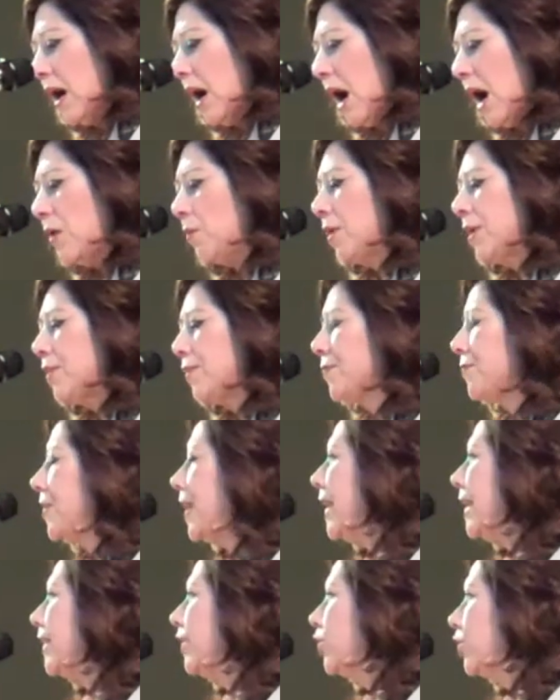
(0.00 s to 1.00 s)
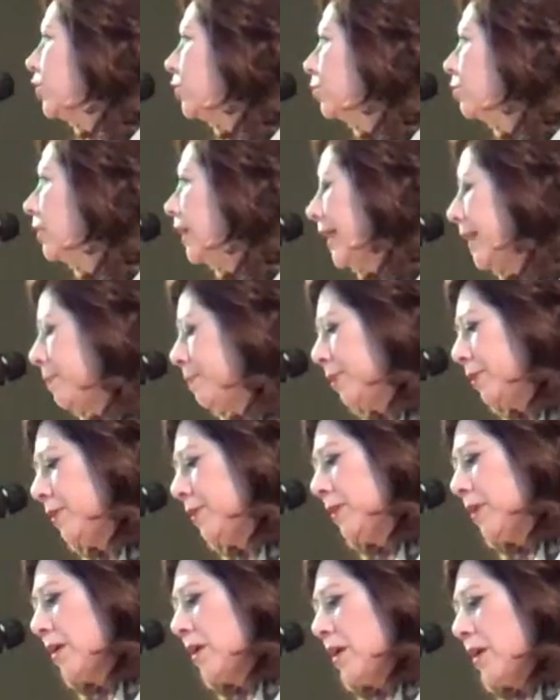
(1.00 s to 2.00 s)
I want to thank you,
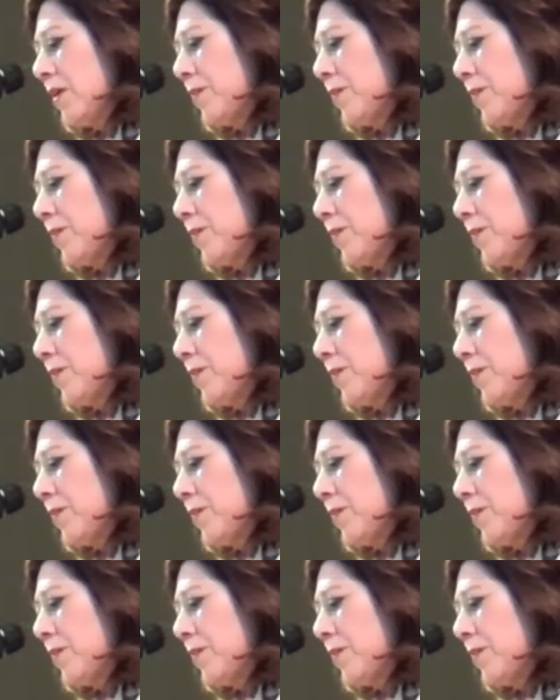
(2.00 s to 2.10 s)
labor,